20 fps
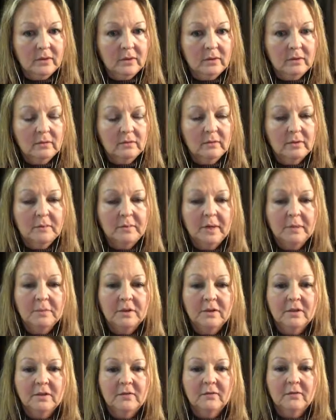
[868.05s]
Remember,
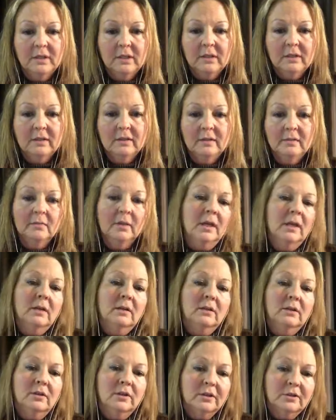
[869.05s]
the victim
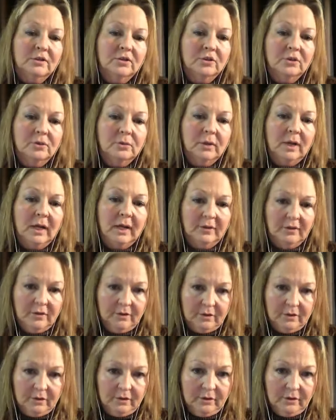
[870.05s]
looks to
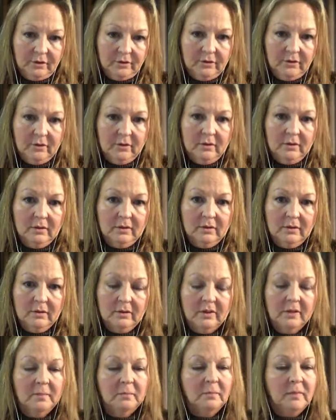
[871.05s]
others to
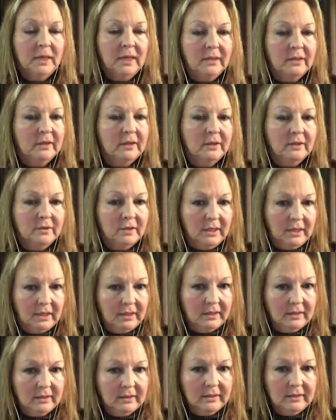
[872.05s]
meet their needs.